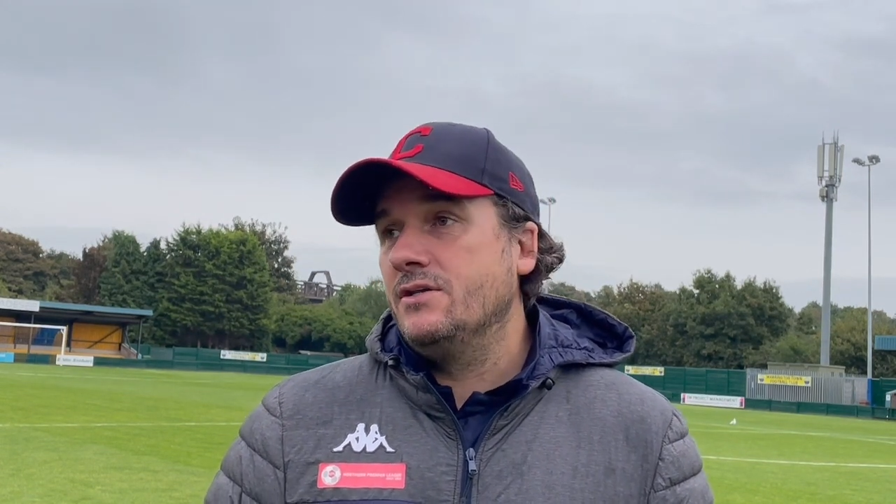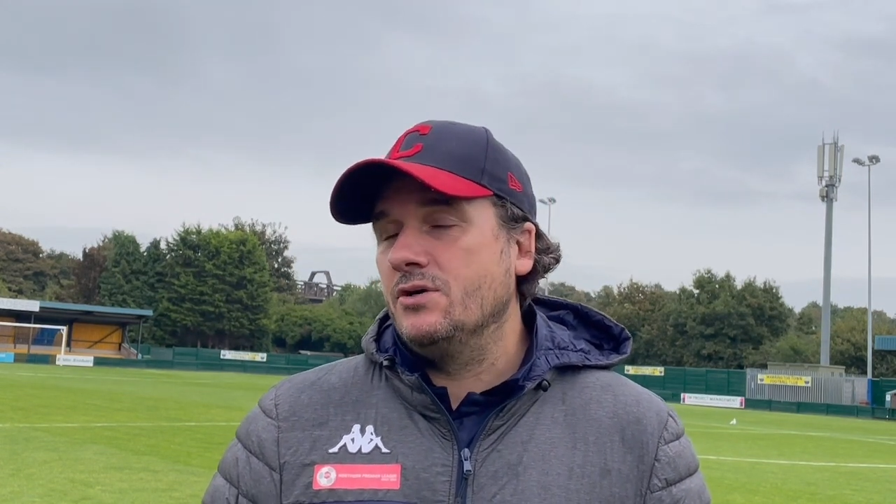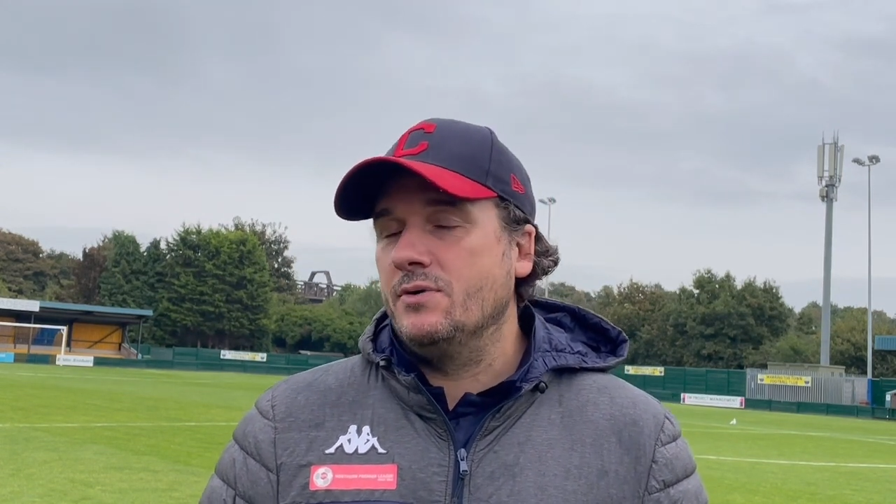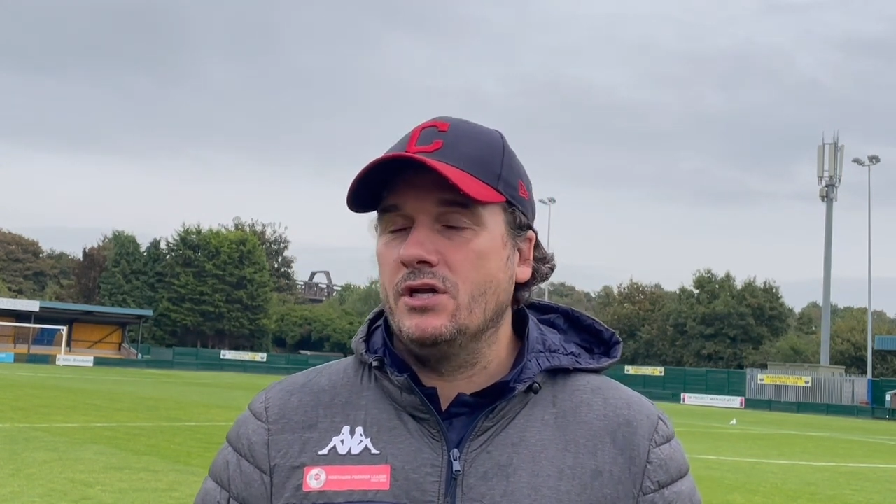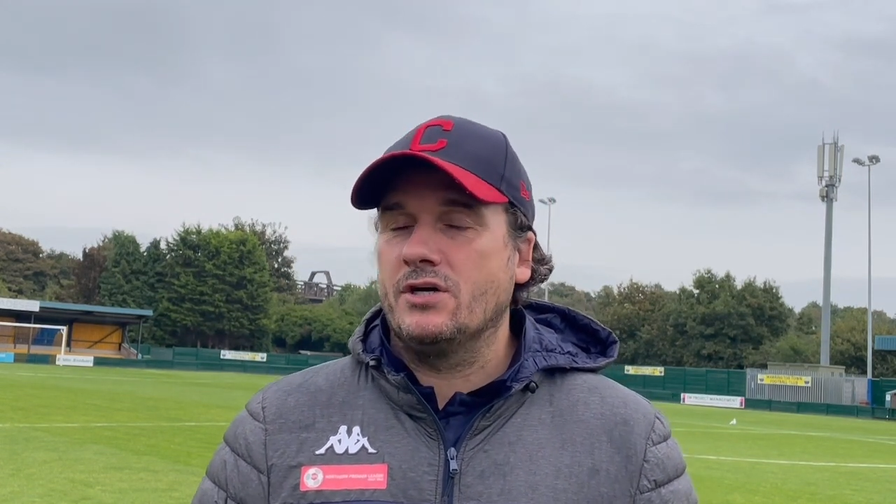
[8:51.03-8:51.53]

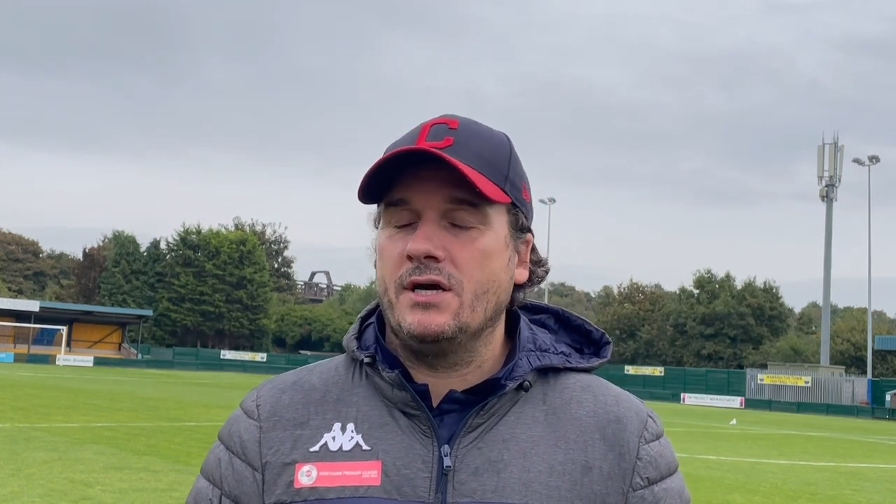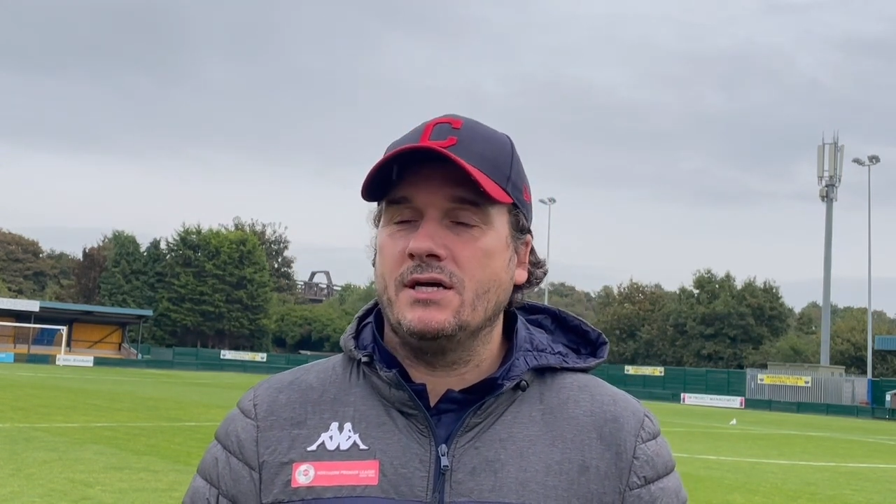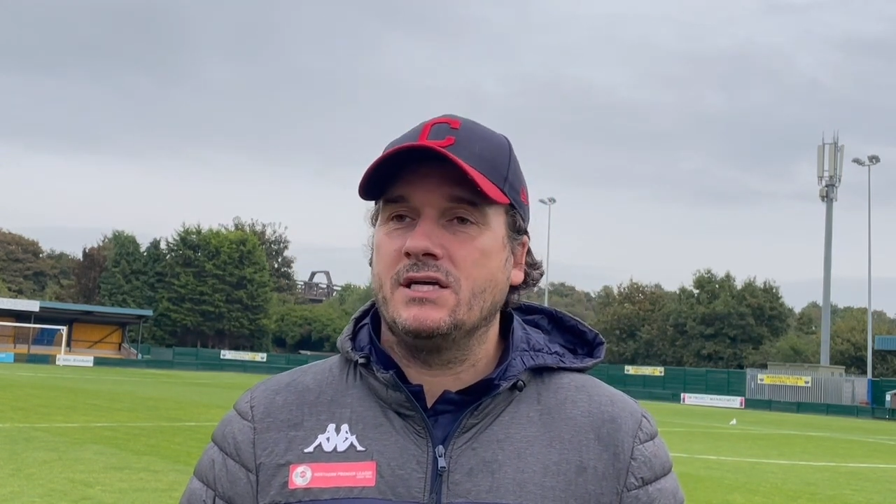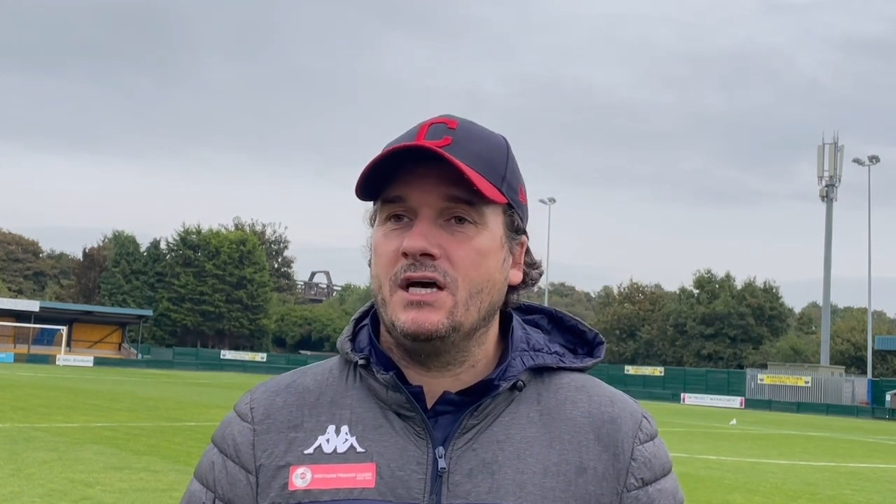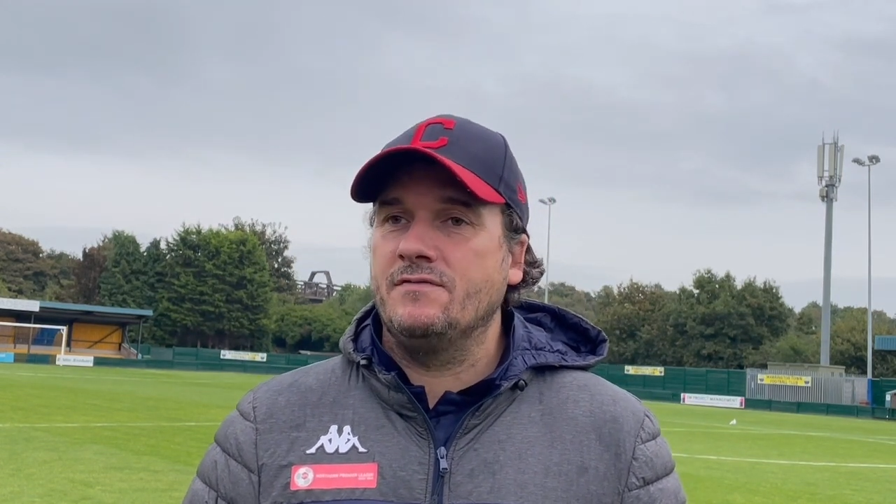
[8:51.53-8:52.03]
Do we look at
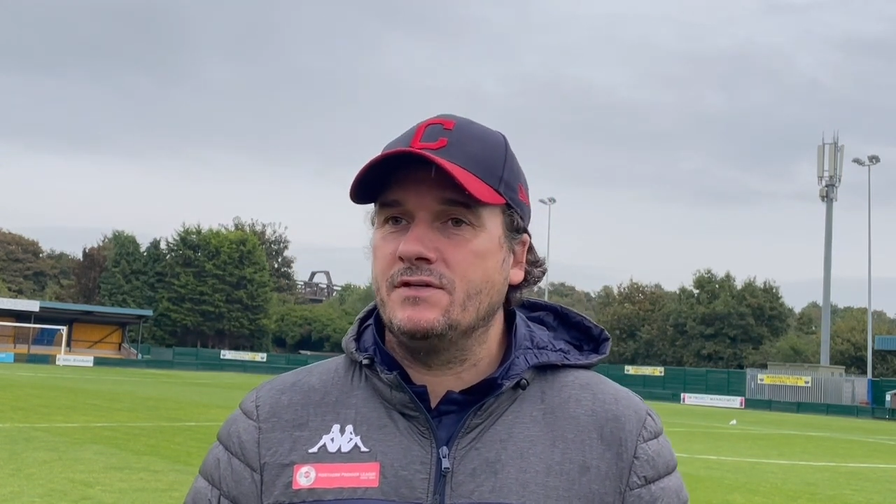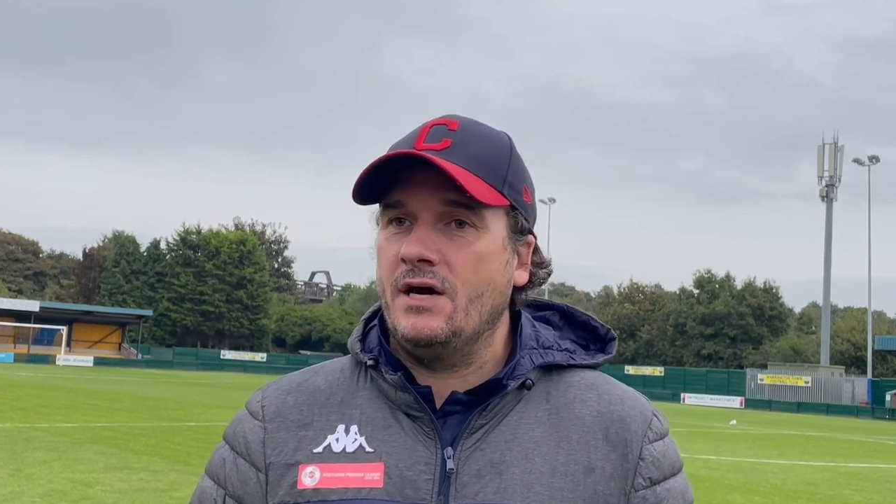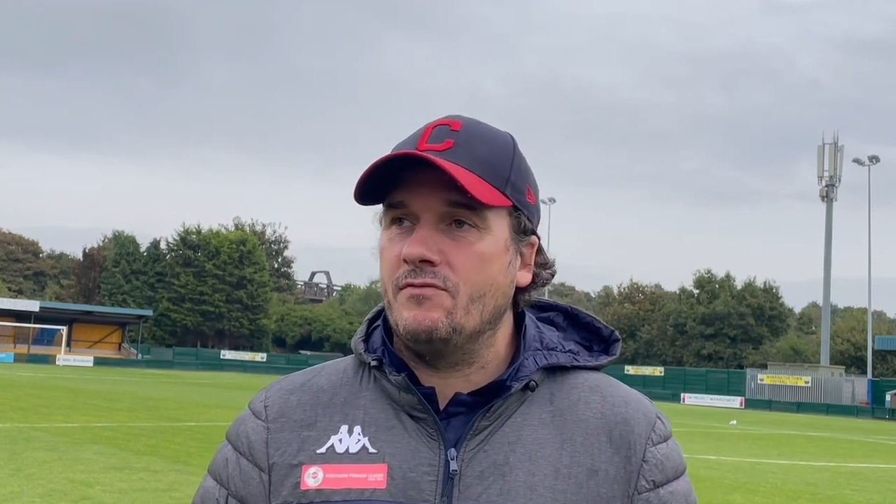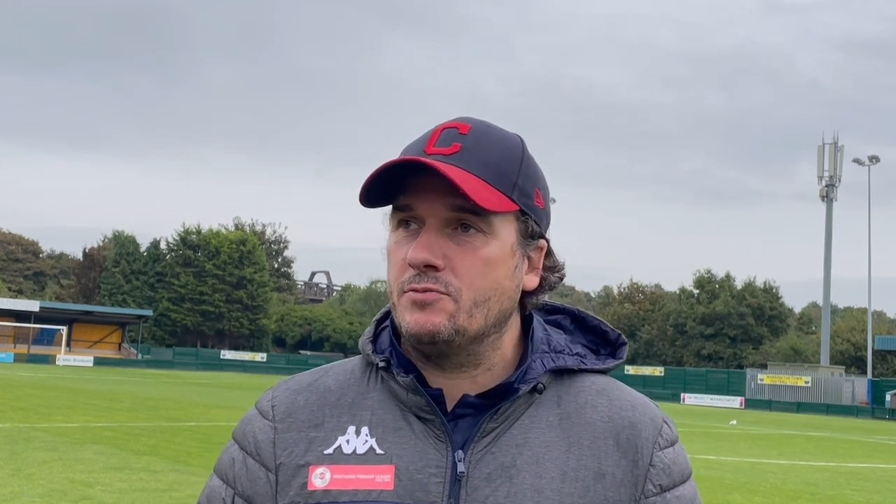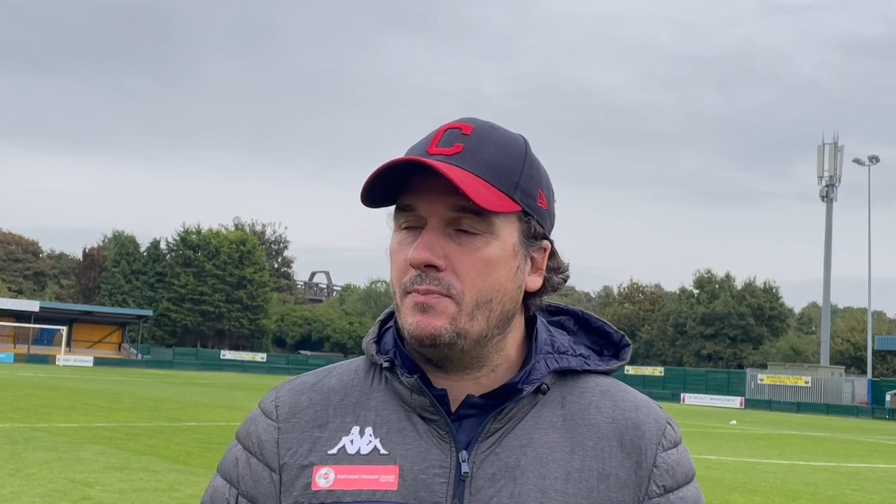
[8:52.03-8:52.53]
ourselves in
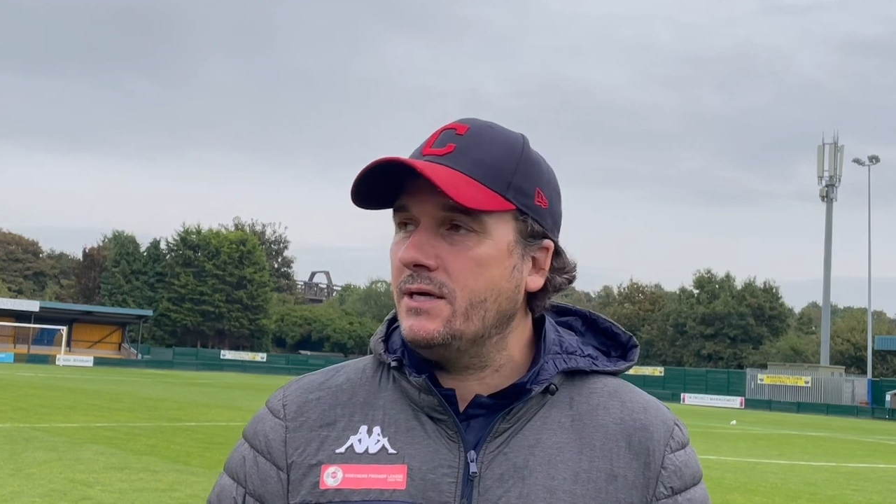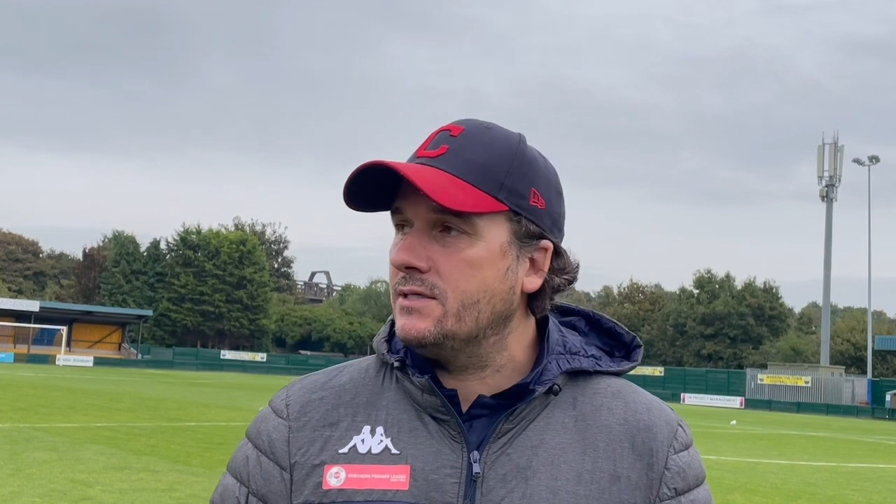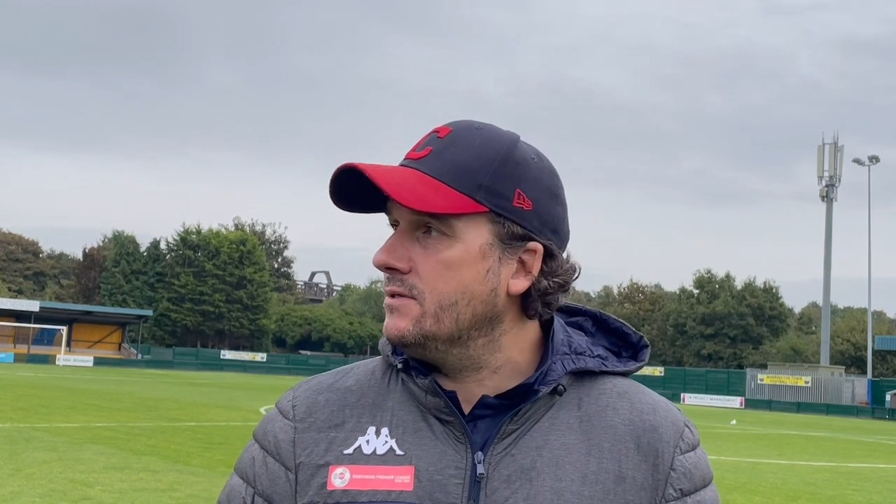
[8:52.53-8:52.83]
that respect?